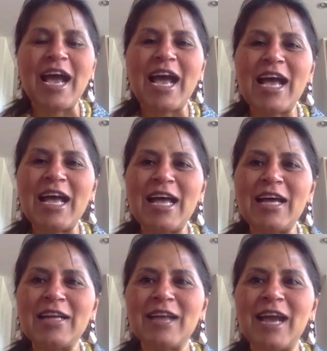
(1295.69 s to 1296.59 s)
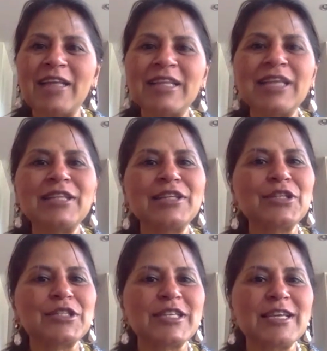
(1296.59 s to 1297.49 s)
And I think that
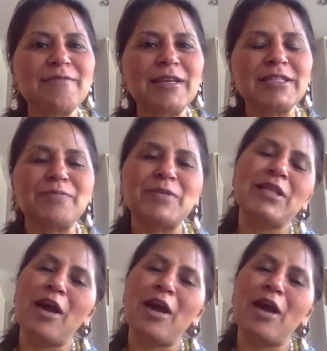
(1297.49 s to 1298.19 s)
the team has been